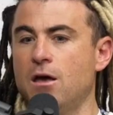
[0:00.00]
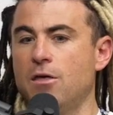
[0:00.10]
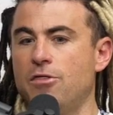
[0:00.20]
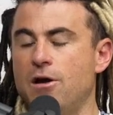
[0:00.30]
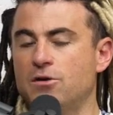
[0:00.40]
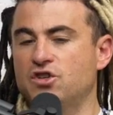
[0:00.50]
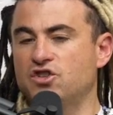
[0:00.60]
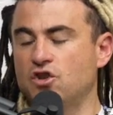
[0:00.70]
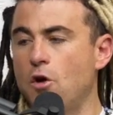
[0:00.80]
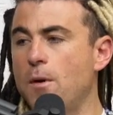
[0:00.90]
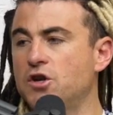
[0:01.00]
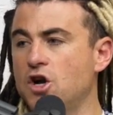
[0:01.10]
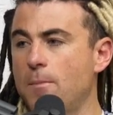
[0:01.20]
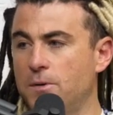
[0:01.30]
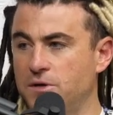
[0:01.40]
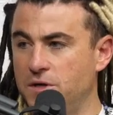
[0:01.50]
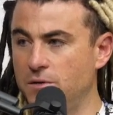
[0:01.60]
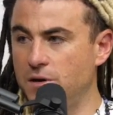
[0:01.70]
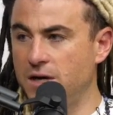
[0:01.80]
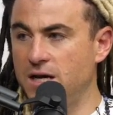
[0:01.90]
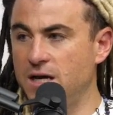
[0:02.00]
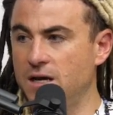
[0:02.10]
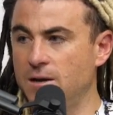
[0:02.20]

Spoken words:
there's so much opportunity